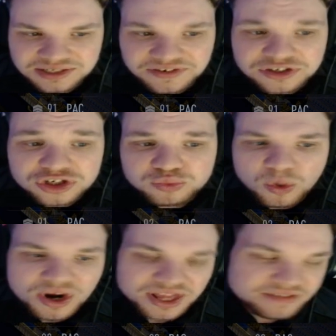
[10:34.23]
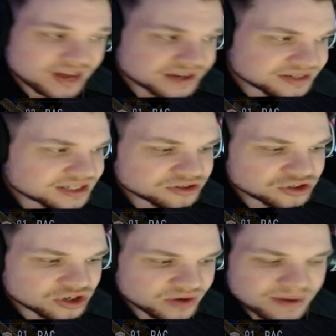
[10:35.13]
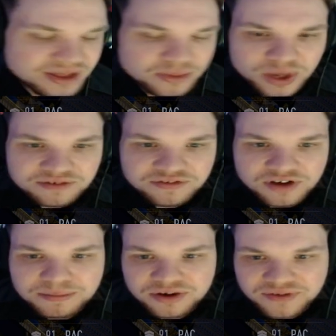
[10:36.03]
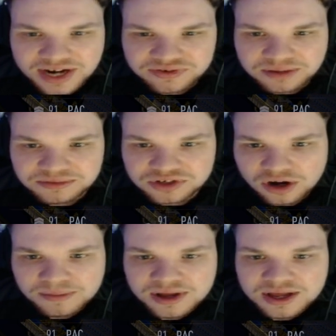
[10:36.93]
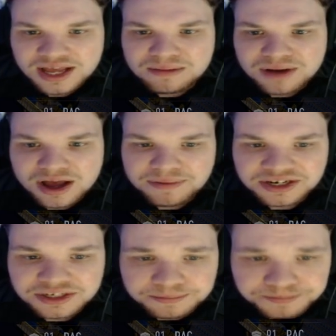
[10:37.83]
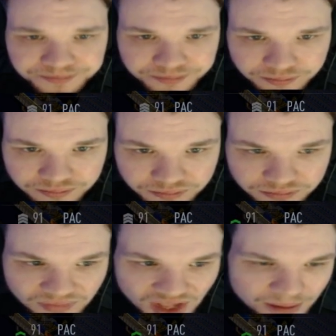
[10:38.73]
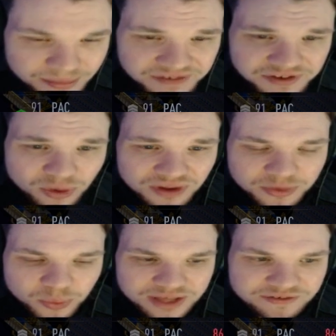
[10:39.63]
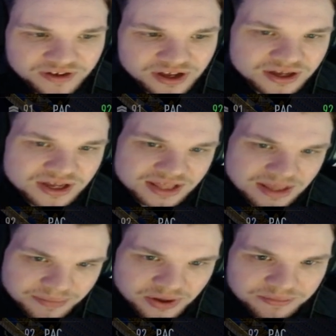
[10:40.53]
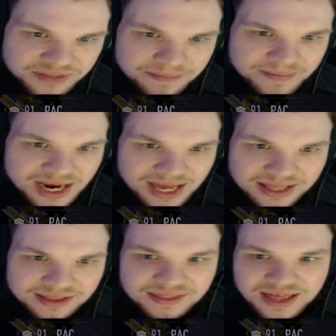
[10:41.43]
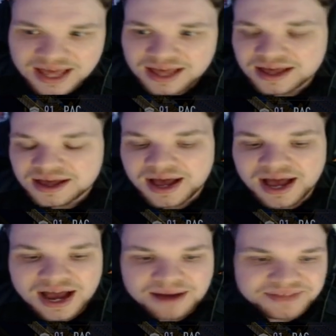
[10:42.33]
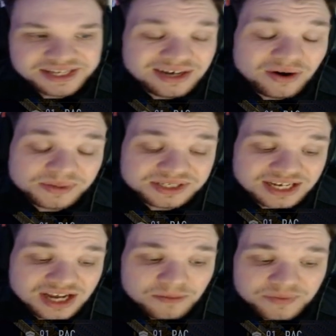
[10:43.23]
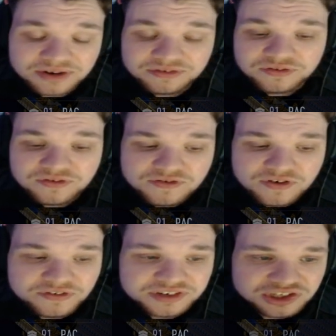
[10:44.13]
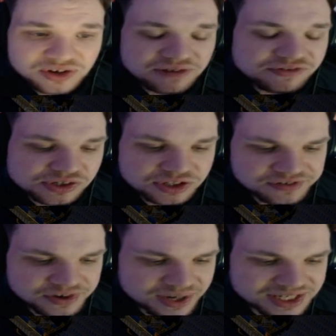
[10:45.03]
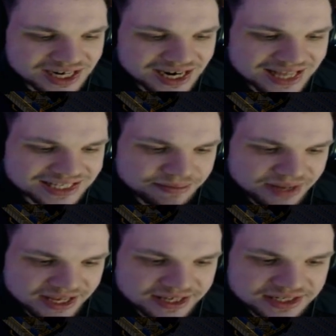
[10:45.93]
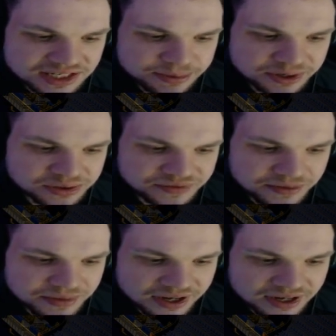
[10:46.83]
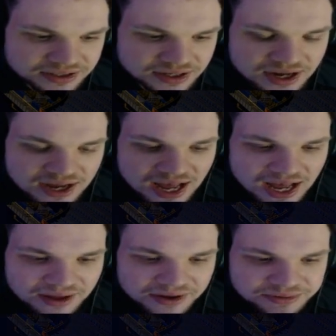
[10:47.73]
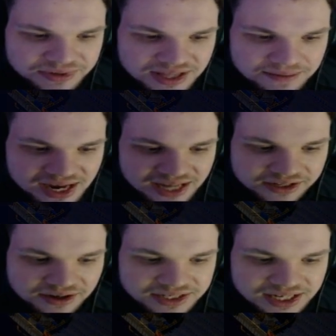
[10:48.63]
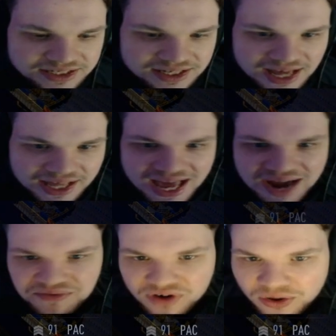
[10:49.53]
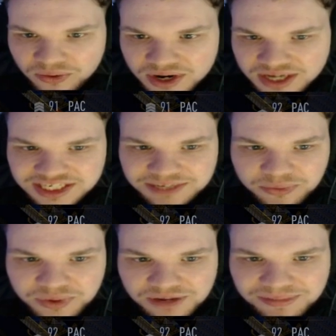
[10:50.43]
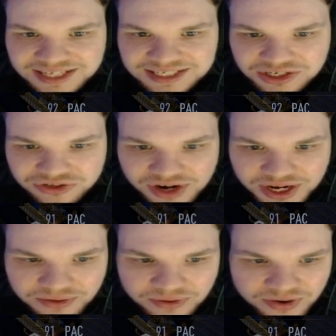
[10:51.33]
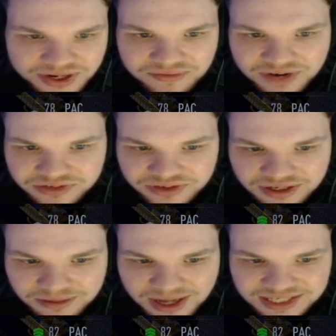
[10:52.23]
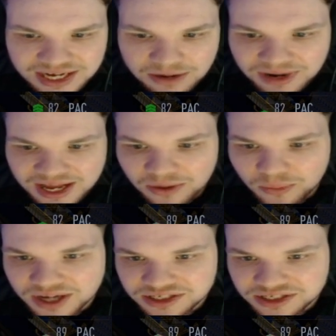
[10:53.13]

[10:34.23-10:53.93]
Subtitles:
If you're just wanting the 5-star skills, you're not worried about the weak foot, put Rashford up top, in my opinion. But if you want the weak foot, then put Dembele there. That's how I would set it up in the 4-4-2. In the 4-2-3-1, it's a little bit easier, to be honest with you, because Ousmane Dembele goes into that cam role, Timo Werner plays that striker role, and then Rashford and Martial play out wide.